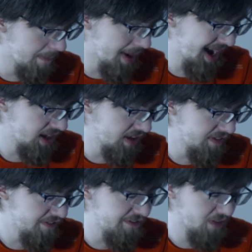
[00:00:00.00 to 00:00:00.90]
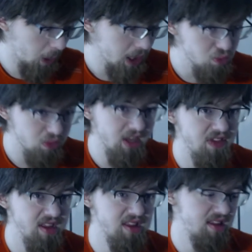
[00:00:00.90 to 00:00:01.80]
back and fully read
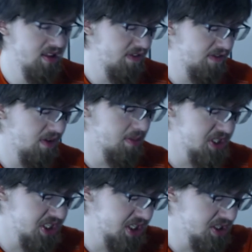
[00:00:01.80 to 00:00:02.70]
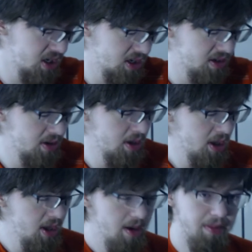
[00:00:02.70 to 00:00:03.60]
this from G-John,
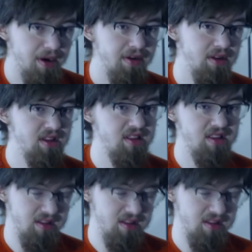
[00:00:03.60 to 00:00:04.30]
but it's